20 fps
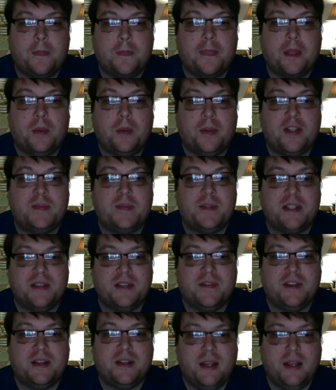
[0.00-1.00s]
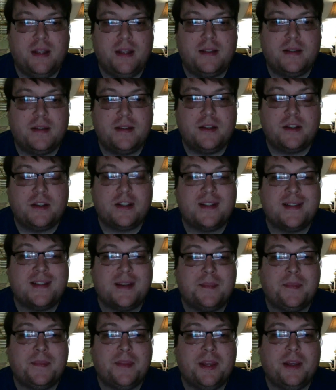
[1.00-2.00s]
with specific needs, there's
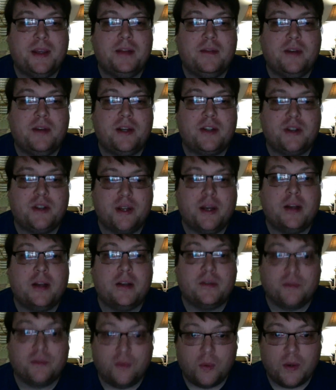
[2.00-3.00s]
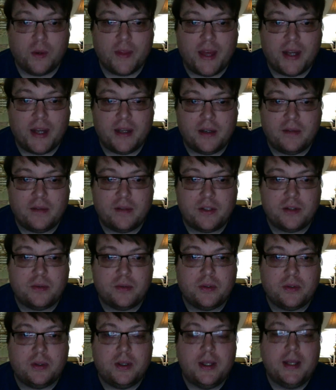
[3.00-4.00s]
something in Vajrayana for that
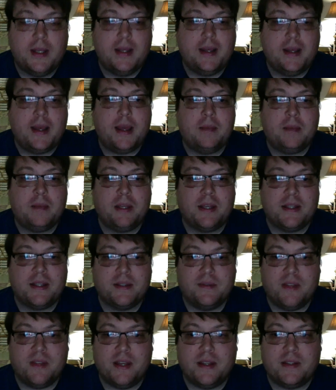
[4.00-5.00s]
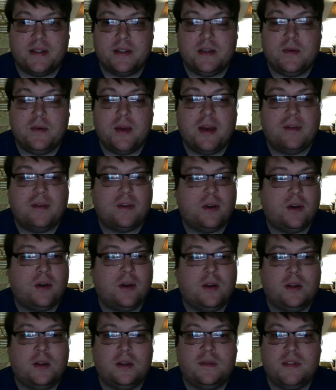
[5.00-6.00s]
individual. And because of this, you have
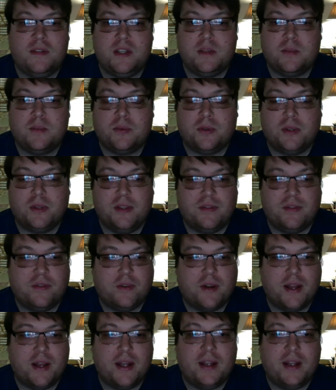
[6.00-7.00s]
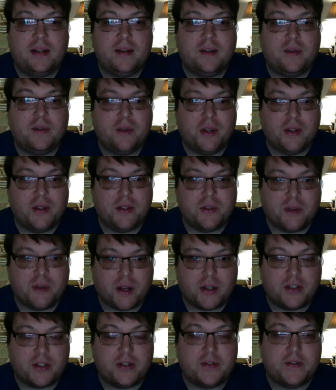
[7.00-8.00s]
all of these proliferating different
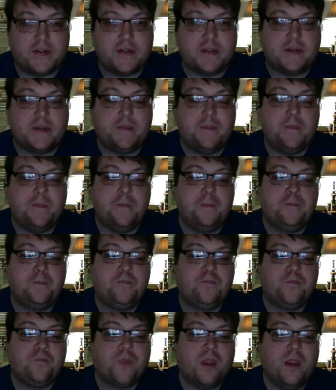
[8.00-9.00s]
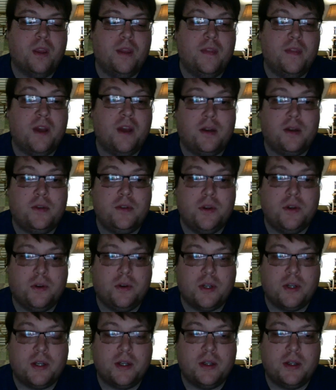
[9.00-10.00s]
instructions. In the Anu
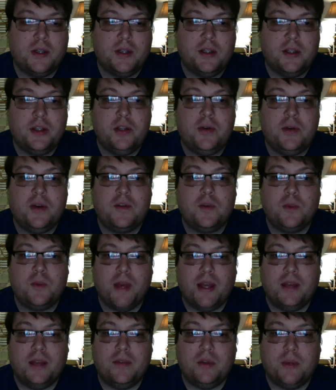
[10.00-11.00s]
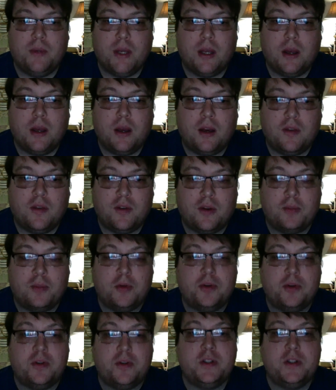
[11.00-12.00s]
Yoga, you have a way of doing offering
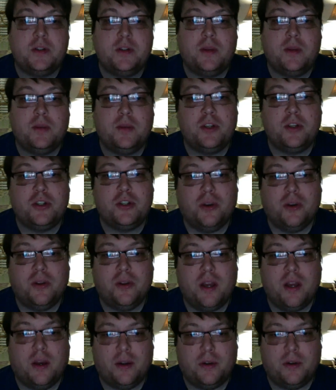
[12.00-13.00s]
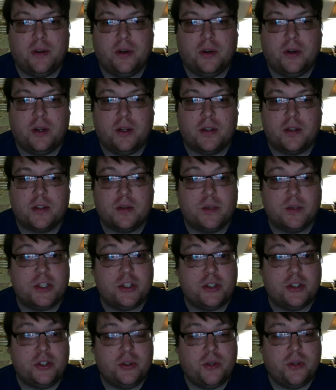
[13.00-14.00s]
mudras. So I'm going to show in the Anu Yoga. So which
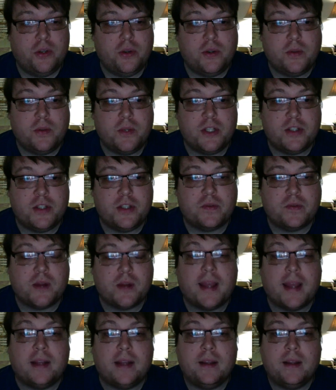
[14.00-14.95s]
should you use? Which is right?